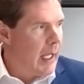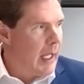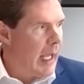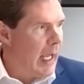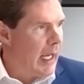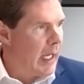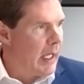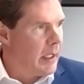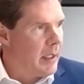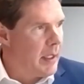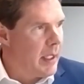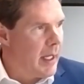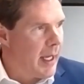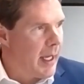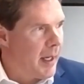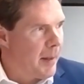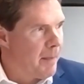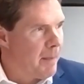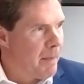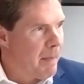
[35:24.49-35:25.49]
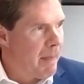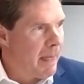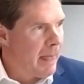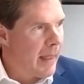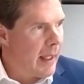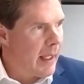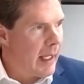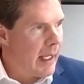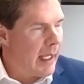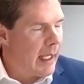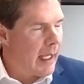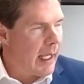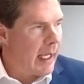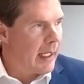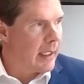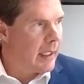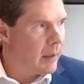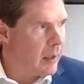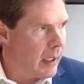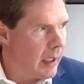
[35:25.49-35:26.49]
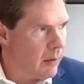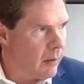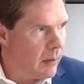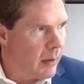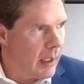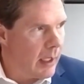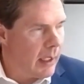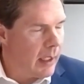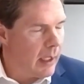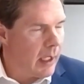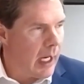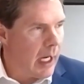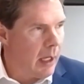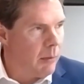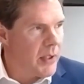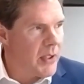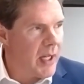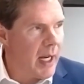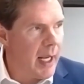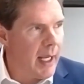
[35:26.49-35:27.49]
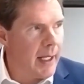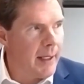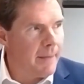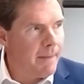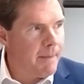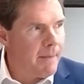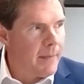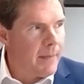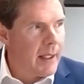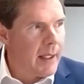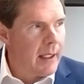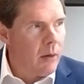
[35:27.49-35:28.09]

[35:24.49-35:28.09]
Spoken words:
and I was saying